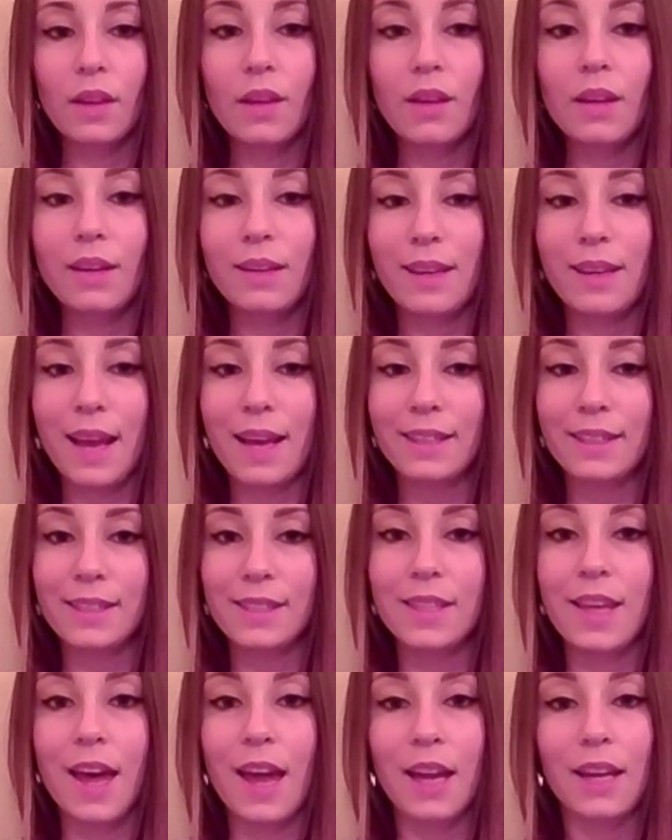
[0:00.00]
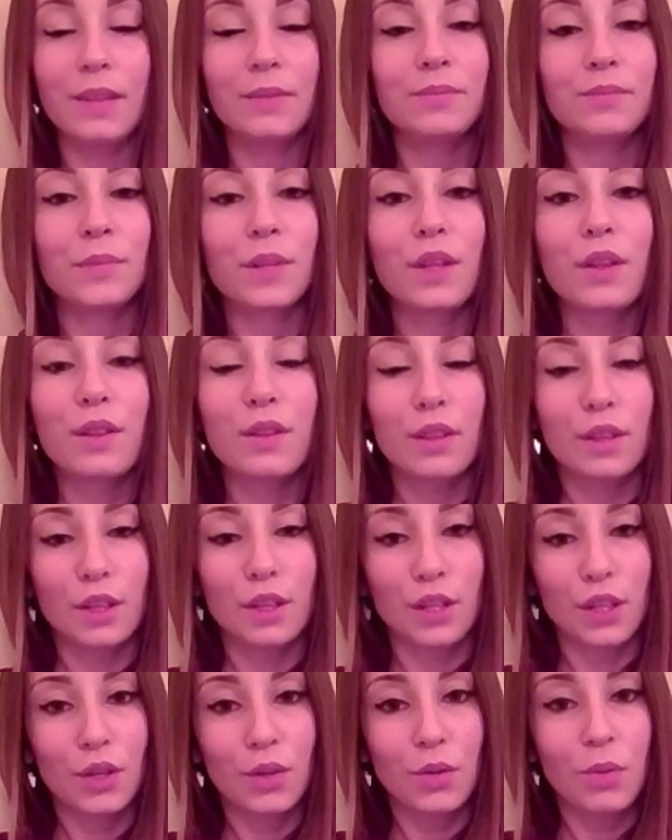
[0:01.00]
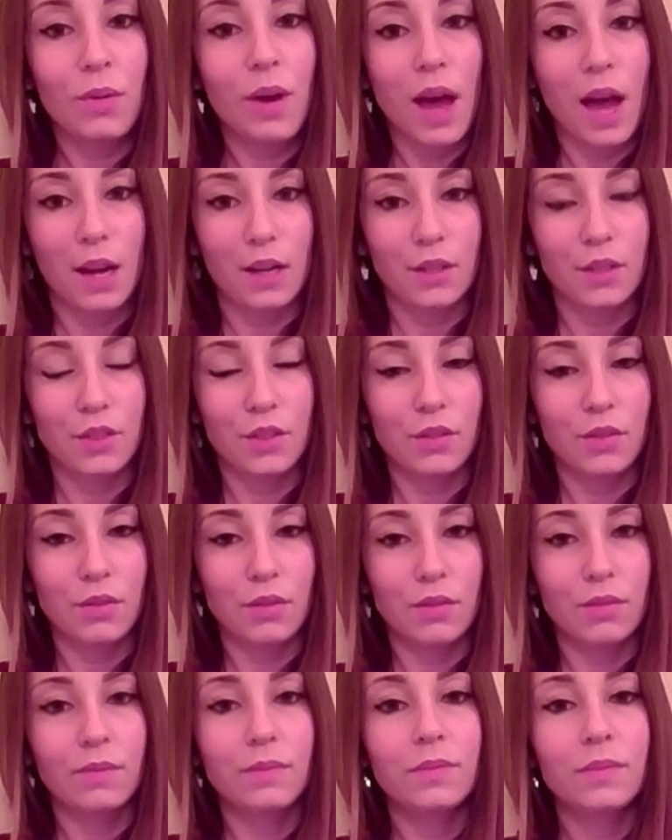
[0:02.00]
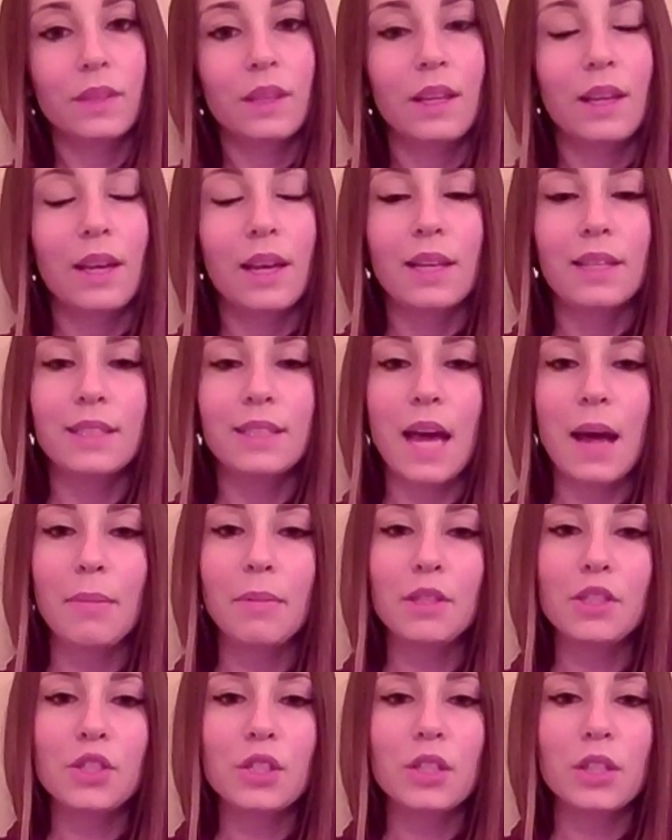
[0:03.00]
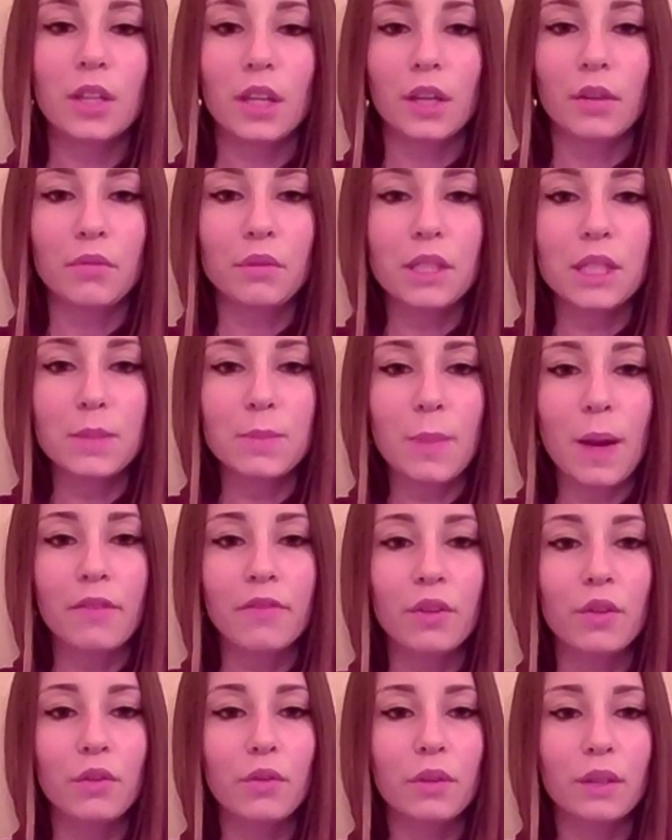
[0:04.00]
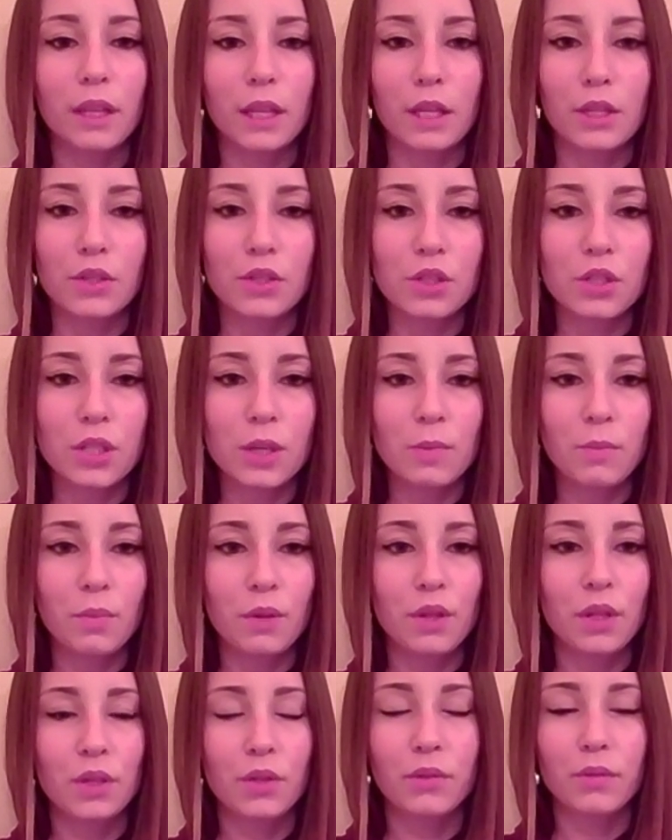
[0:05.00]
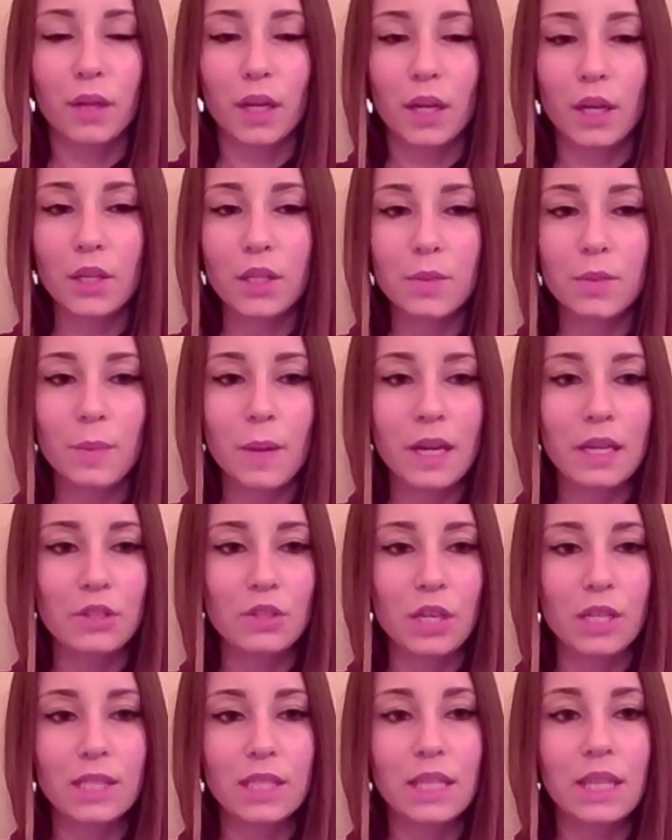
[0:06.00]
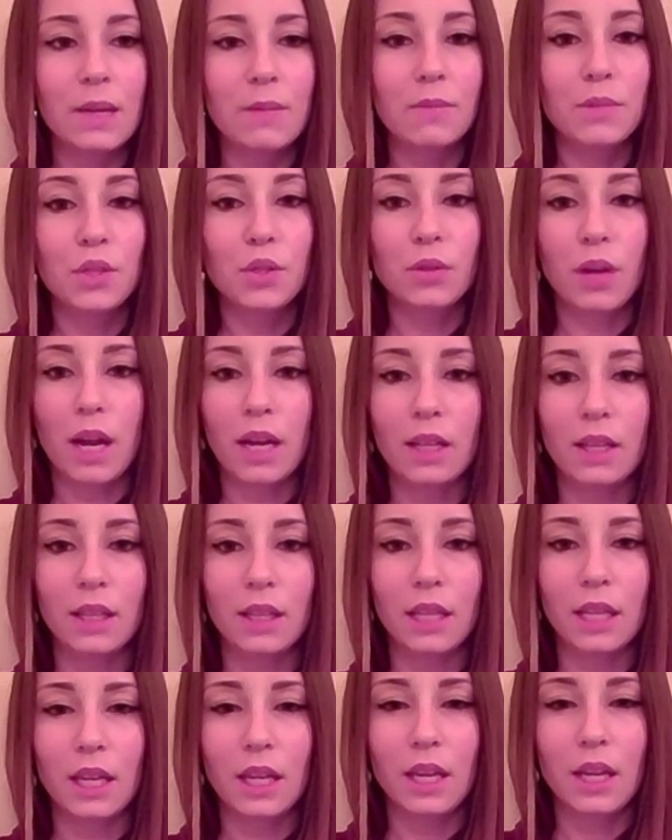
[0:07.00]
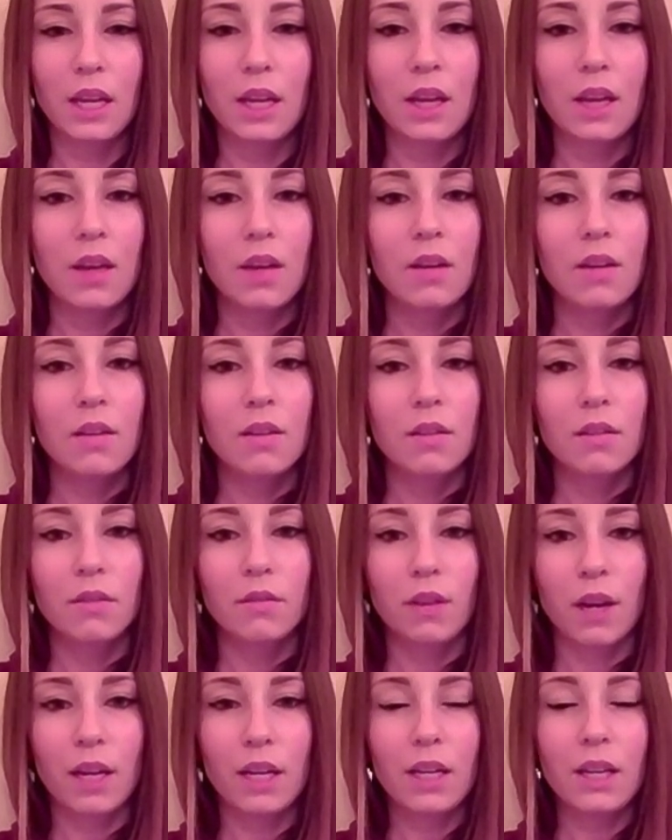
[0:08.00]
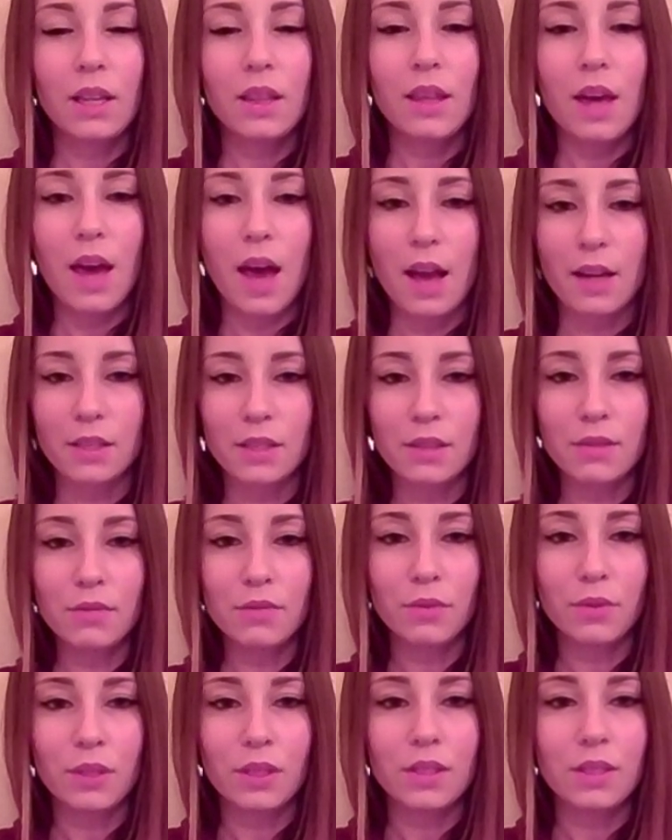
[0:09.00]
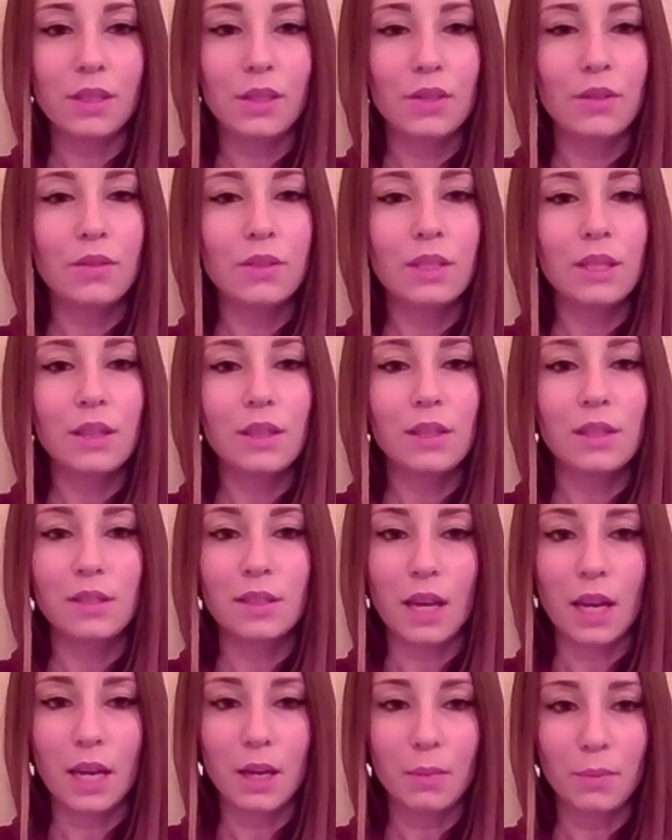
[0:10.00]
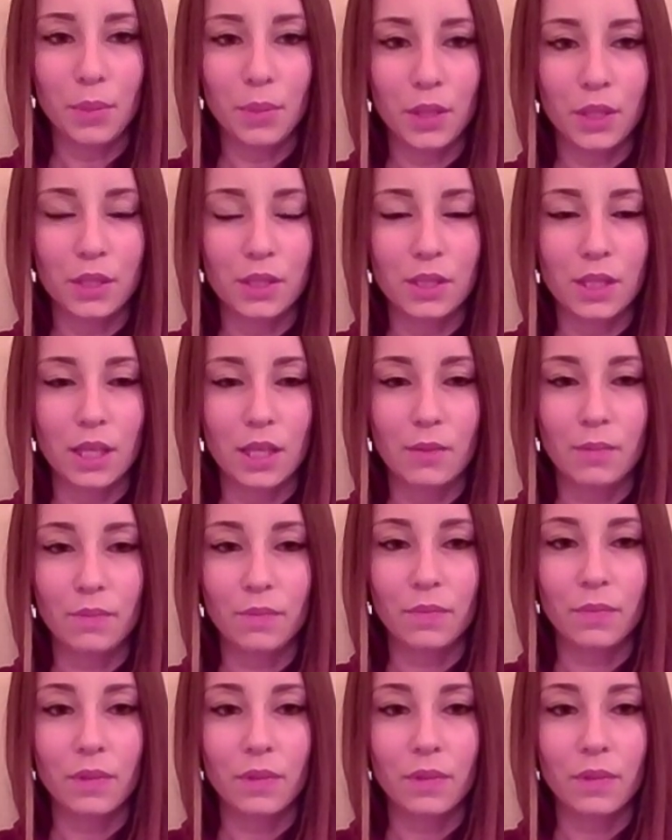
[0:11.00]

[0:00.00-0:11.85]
Next slide, the you attitude. Establish a good, respectful relationship with your readers by addressing them directly. Writing in the active voice and using the second person,